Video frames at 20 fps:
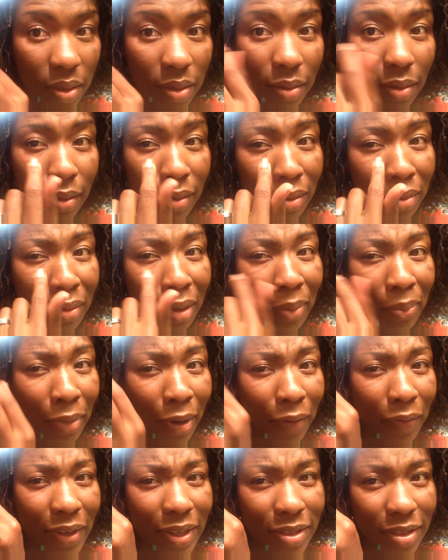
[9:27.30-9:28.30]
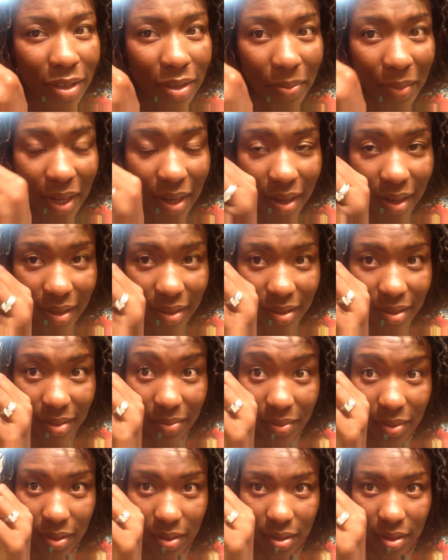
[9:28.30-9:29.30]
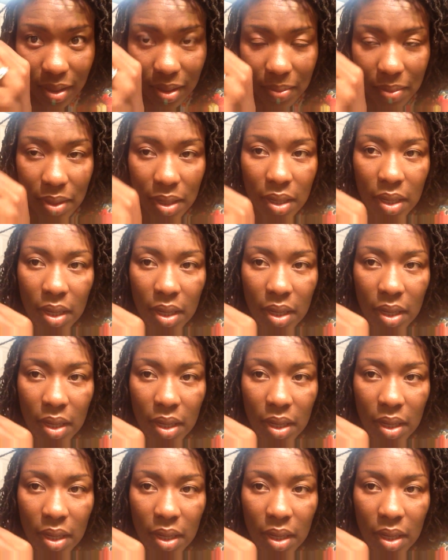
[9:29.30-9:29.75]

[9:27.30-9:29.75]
My puppy's under my eyes. I'm so asleep.